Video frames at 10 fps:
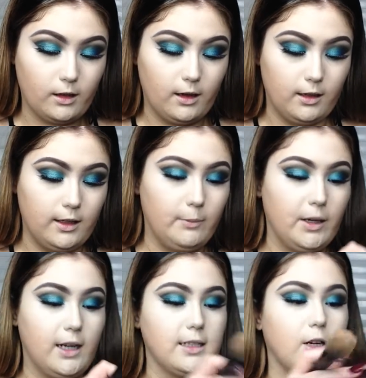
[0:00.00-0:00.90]
And then
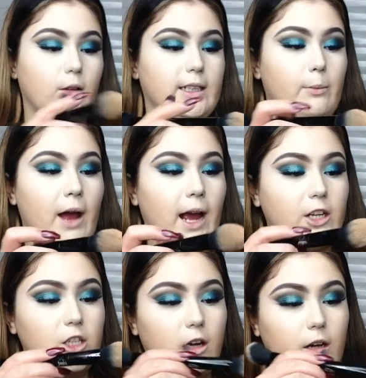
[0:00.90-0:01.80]
because I don't like the
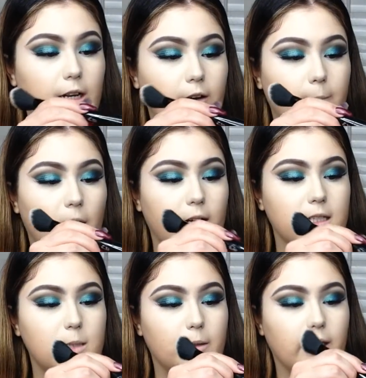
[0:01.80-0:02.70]
packaging on here, I'm not going to
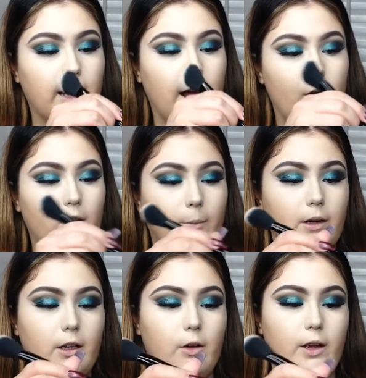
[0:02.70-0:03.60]
spill it out. I'm going
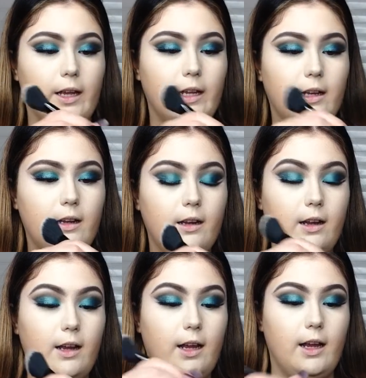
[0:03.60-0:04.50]
to go in
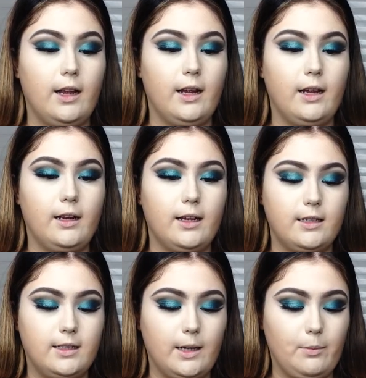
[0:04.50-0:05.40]
and
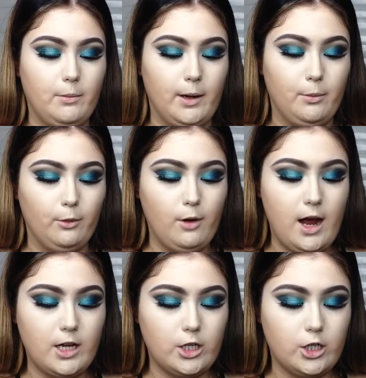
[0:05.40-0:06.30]
dip my
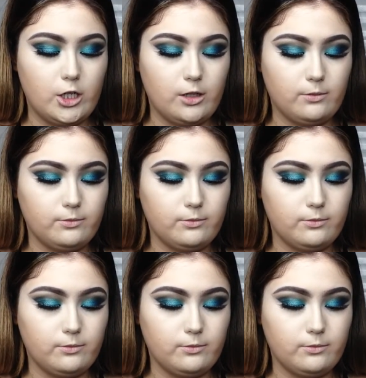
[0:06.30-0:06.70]
brush